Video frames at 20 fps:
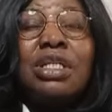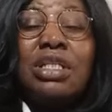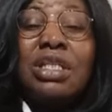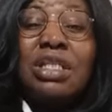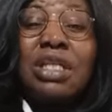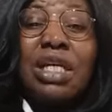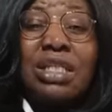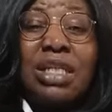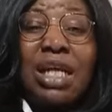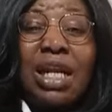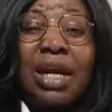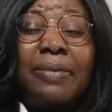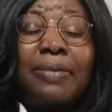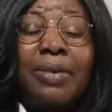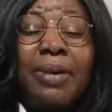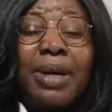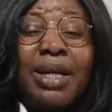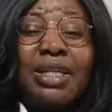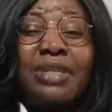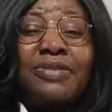Because
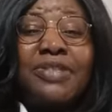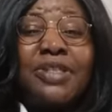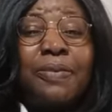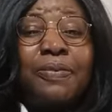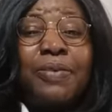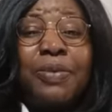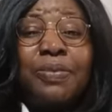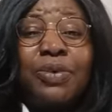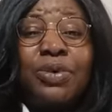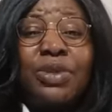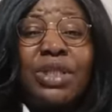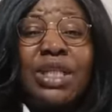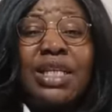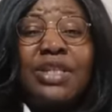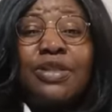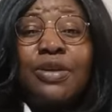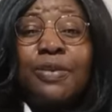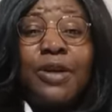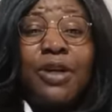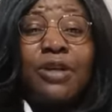some people, they
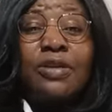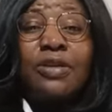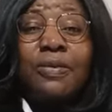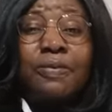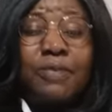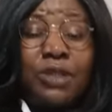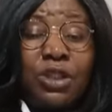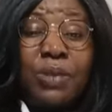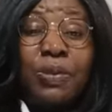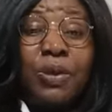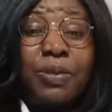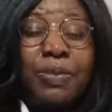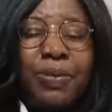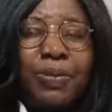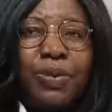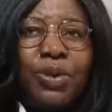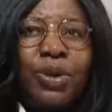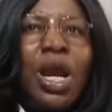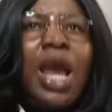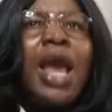some a lot of Yibo
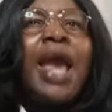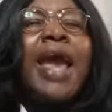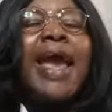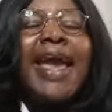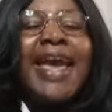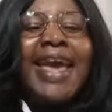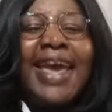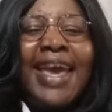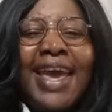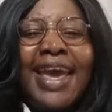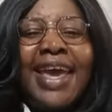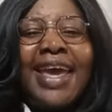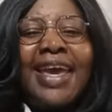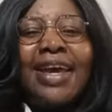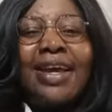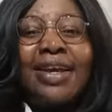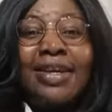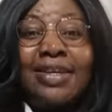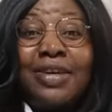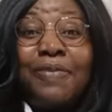people,
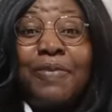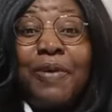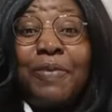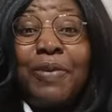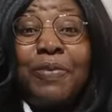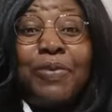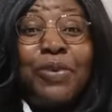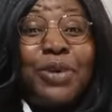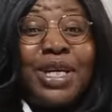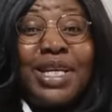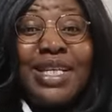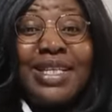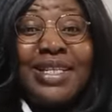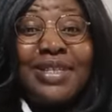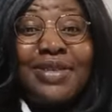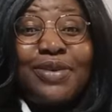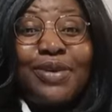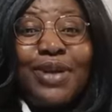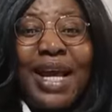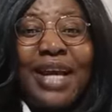Yibo people eat
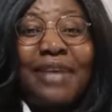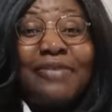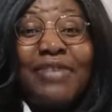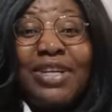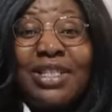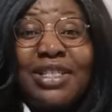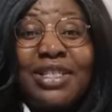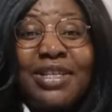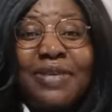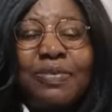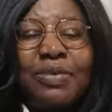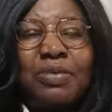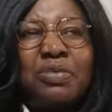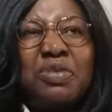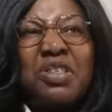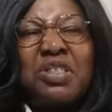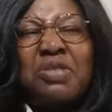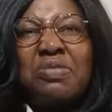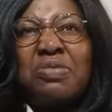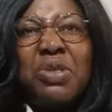it to like vegetable,
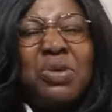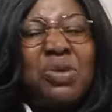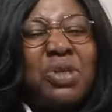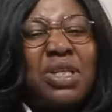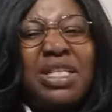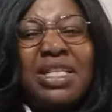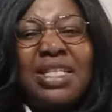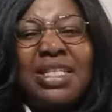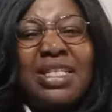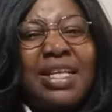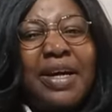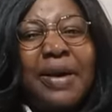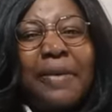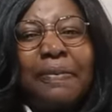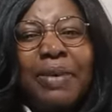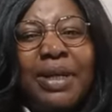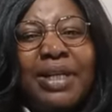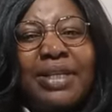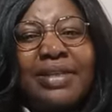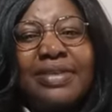but we don't eat it in our
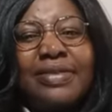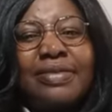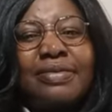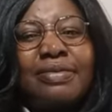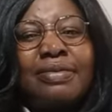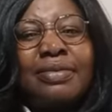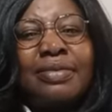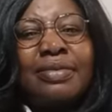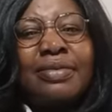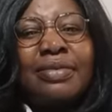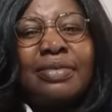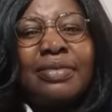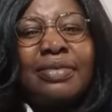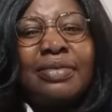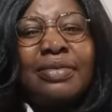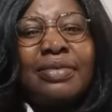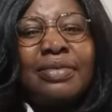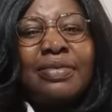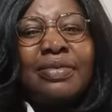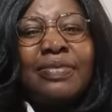place
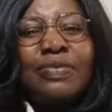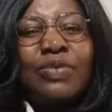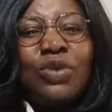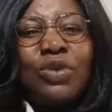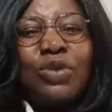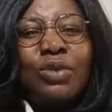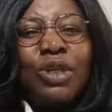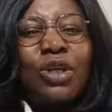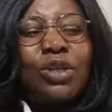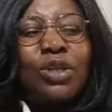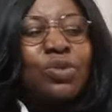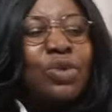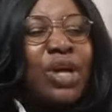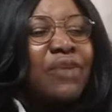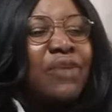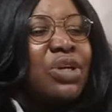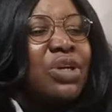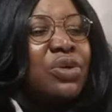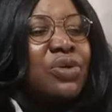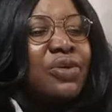because we
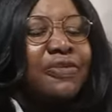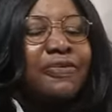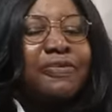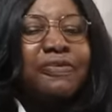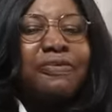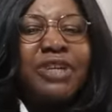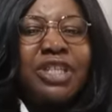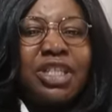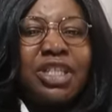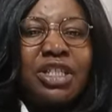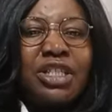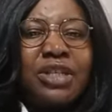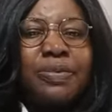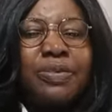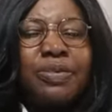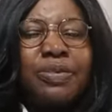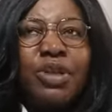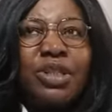have enough vegetable.